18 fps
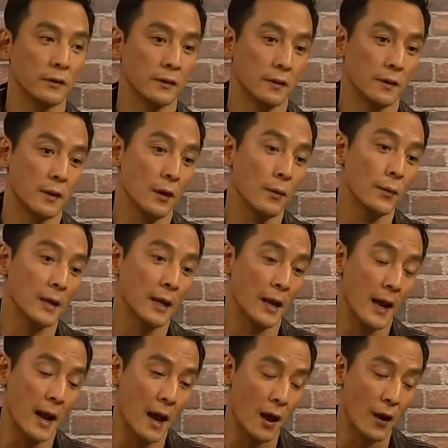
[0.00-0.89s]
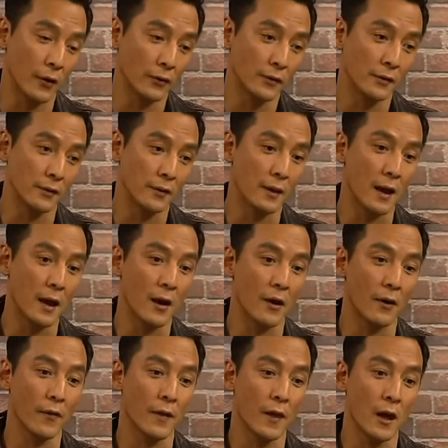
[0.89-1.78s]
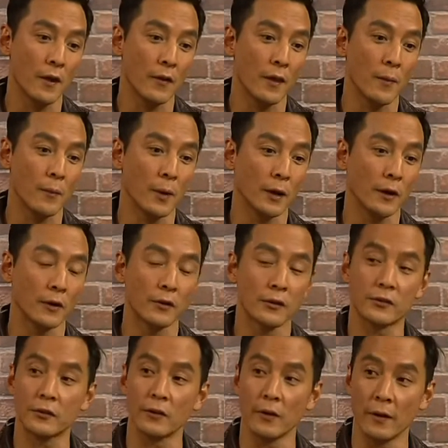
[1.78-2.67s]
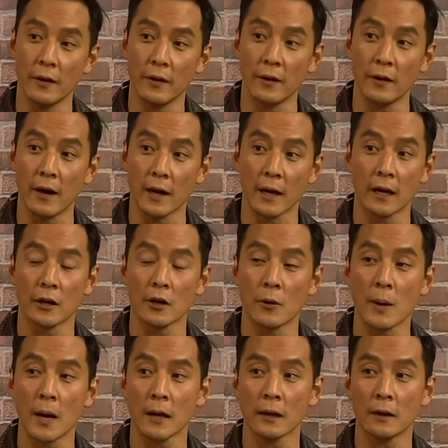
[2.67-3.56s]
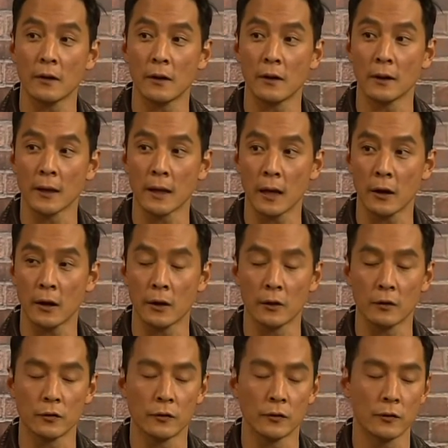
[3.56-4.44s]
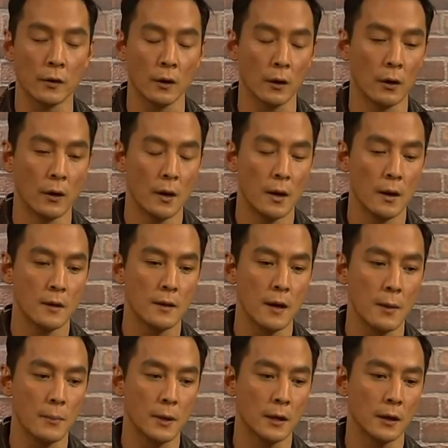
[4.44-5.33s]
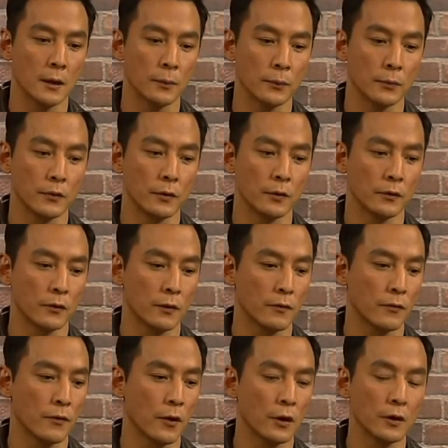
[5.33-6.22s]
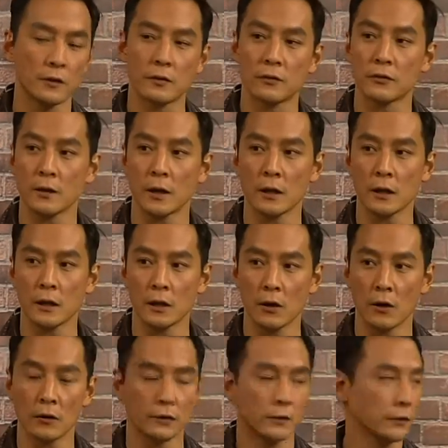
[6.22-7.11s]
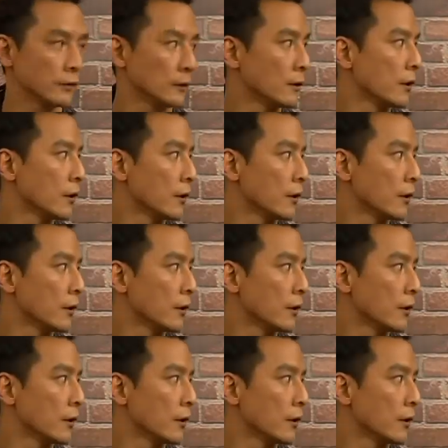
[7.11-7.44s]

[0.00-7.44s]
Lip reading: Then we get out. Now that my girl's still in there, I got to go back in there and get her. And so that becomes the sort of focus of Sunny all season long.